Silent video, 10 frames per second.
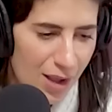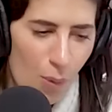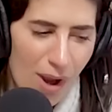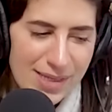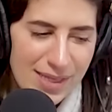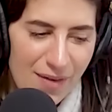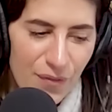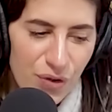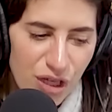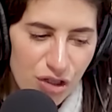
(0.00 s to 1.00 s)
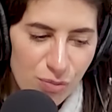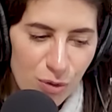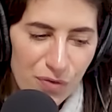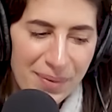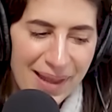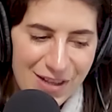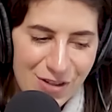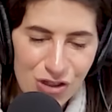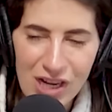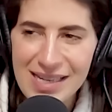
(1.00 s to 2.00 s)
Why does the conversation move from
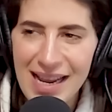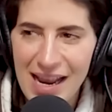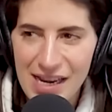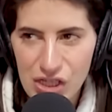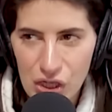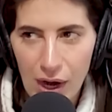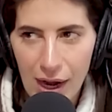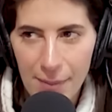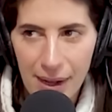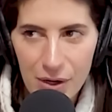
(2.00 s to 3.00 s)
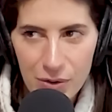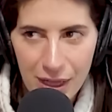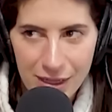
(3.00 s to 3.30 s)
Hinge to Instagram? I don't like